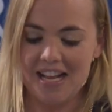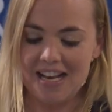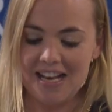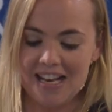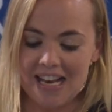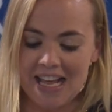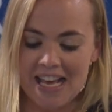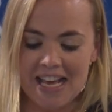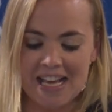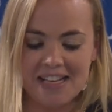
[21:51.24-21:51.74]

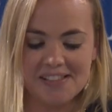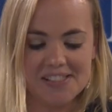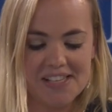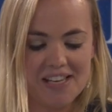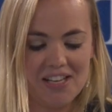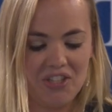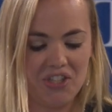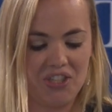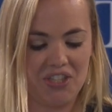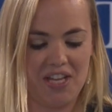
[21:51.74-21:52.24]
leads
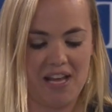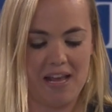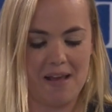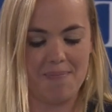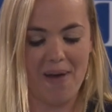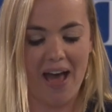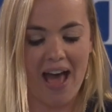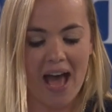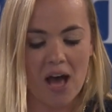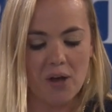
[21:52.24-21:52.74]
his
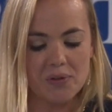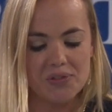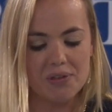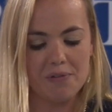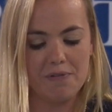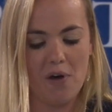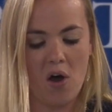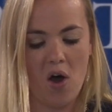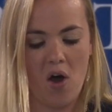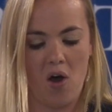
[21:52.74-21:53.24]
sheep out
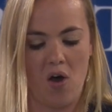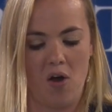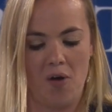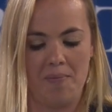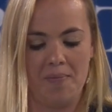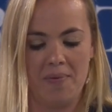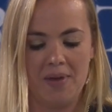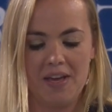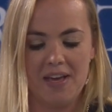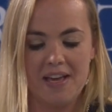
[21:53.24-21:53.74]
of
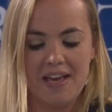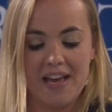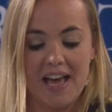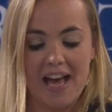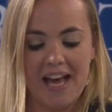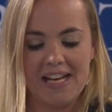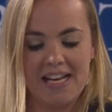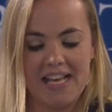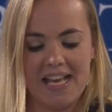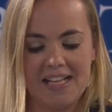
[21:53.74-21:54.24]
harm
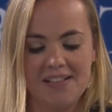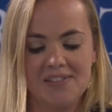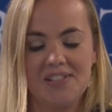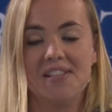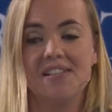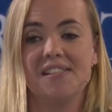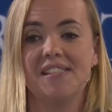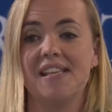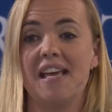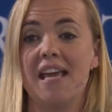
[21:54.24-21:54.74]
and
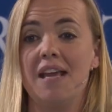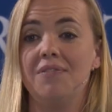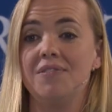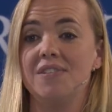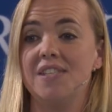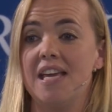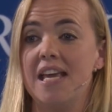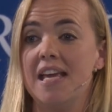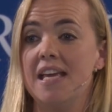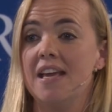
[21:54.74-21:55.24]
into
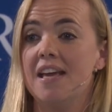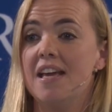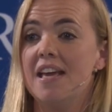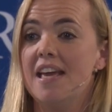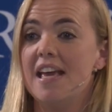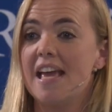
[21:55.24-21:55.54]
safety,